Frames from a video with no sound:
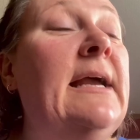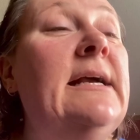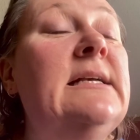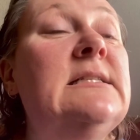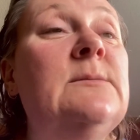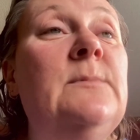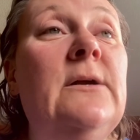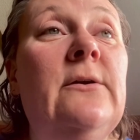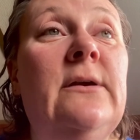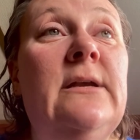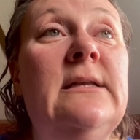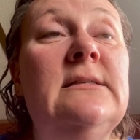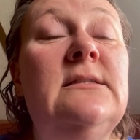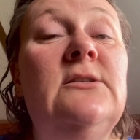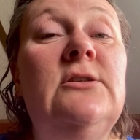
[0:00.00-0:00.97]

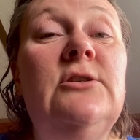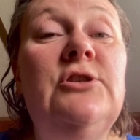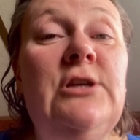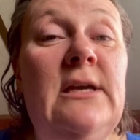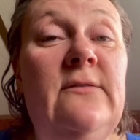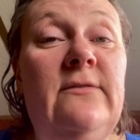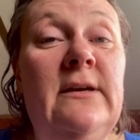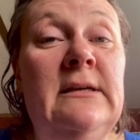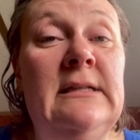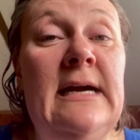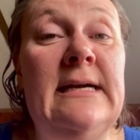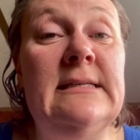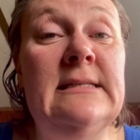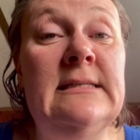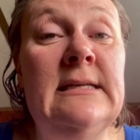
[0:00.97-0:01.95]
experienced chafing
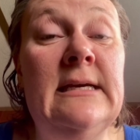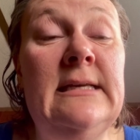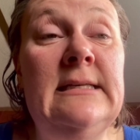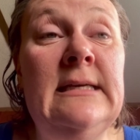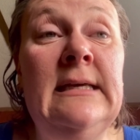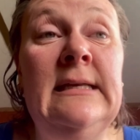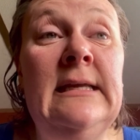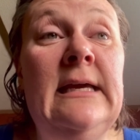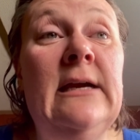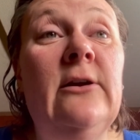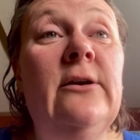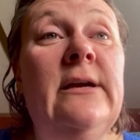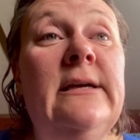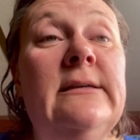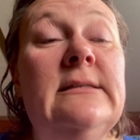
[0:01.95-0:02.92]
last night in
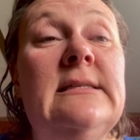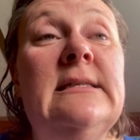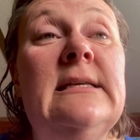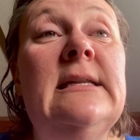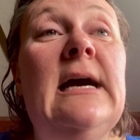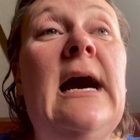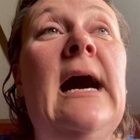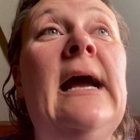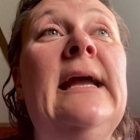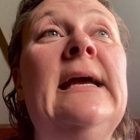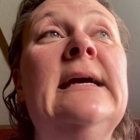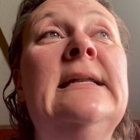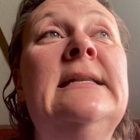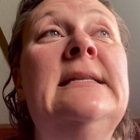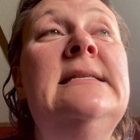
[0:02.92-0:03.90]
areas that I
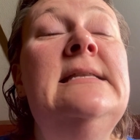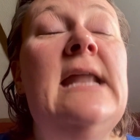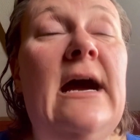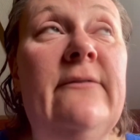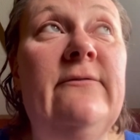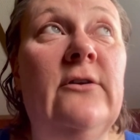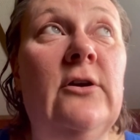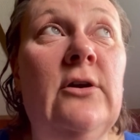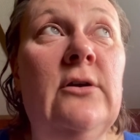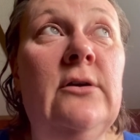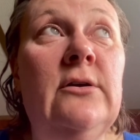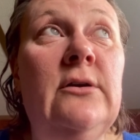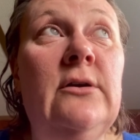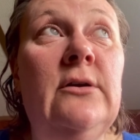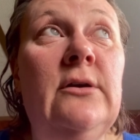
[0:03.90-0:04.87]

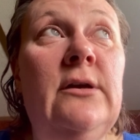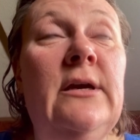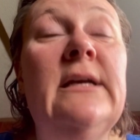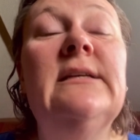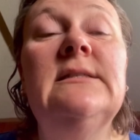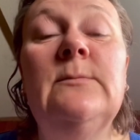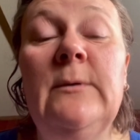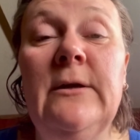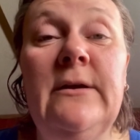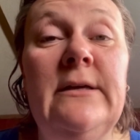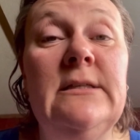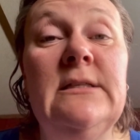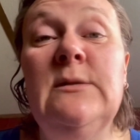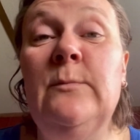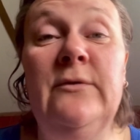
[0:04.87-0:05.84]
never
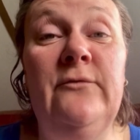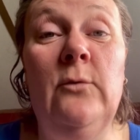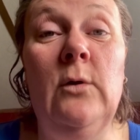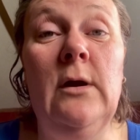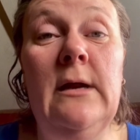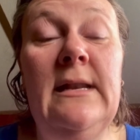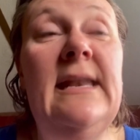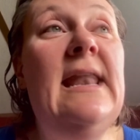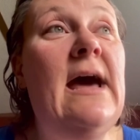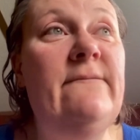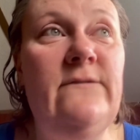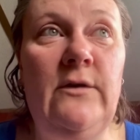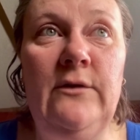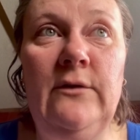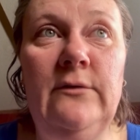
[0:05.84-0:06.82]
experienced before.
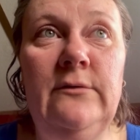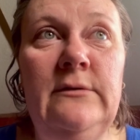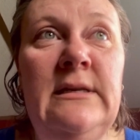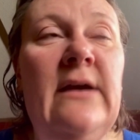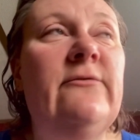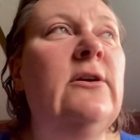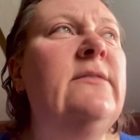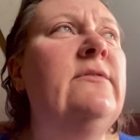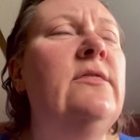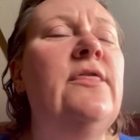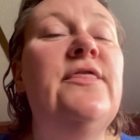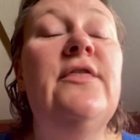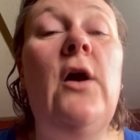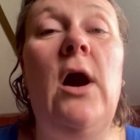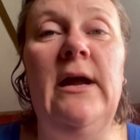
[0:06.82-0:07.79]
Never. Never even
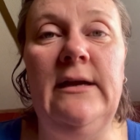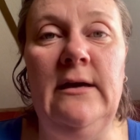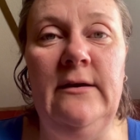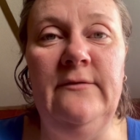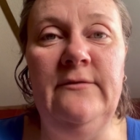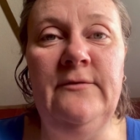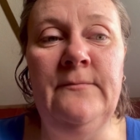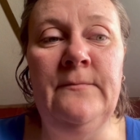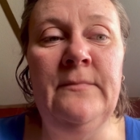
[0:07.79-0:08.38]
thought of.